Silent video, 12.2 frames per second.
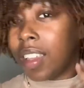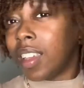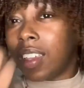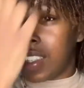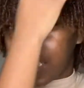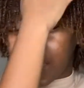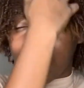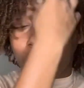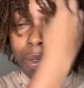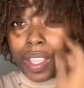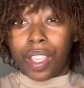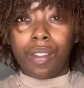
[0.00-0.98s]
just so
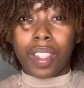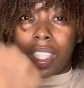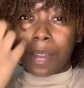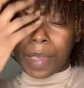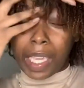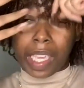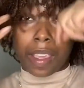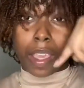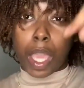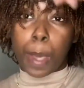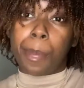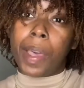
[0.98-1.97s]
cute to me.
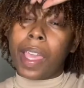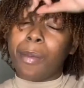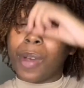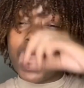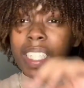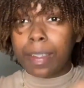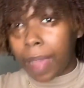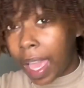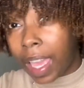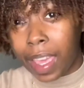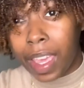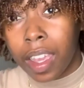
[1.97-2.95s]
But once my
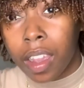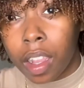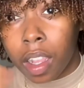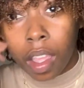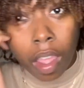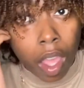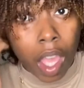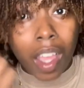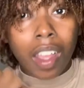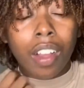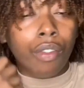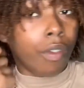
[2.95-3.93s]
hair
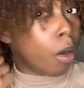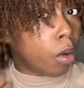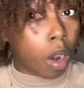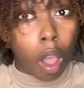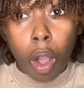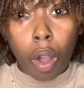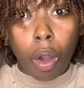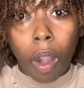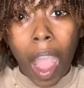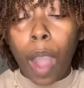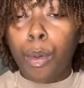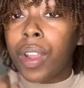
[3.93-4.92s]
grow long, I
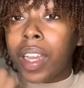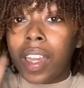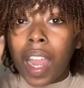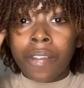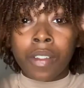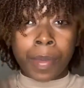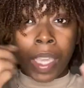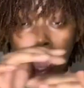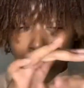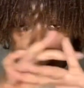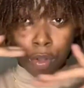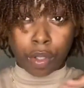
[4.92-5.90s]
will never be
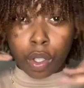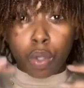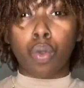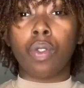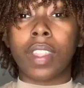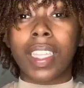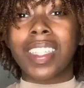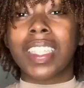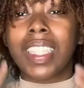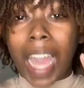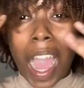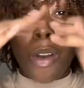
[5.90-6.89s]
able to do this
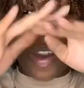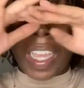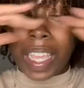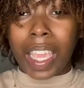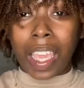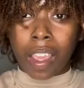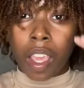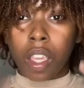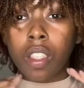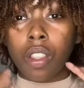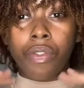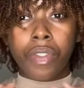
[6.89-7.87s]
style again.
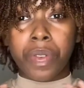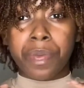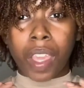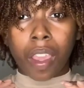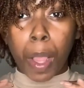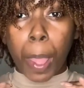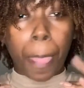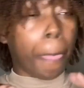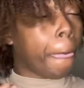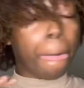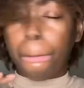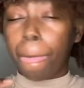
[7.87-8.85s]
You feel me?
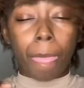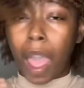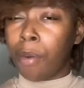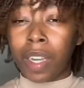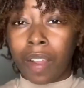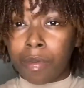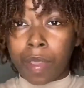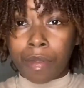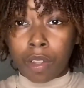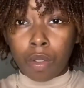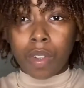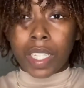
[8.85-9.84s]
I will never be able to do
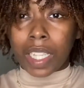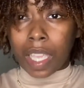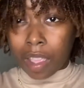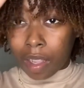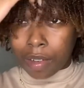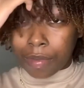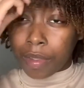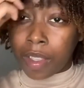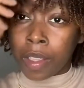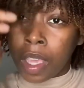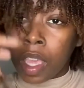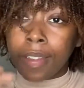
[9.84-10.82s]
this again.
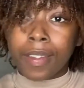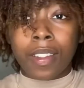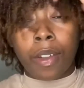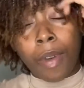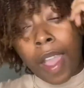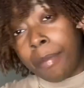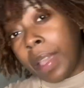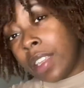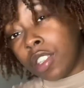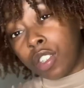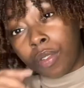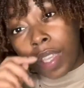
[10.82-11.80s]
So I'm
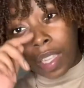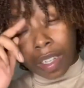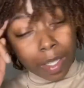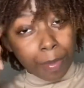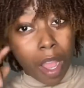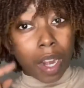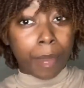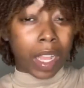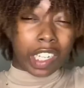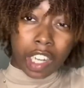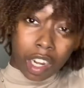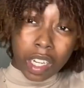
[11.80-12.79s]
enjoying this part of my
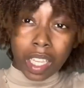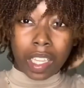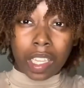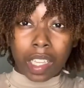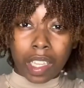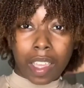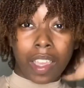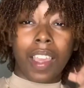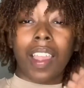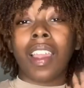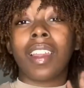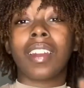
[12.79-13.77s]
journey,
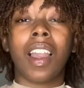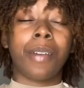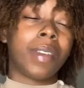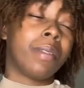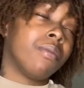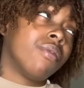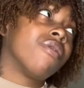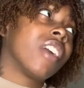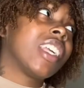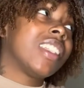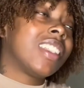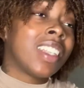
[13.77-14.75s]
and I'm
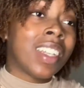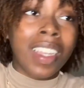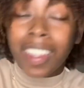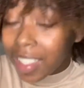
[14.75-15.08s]
embracing it,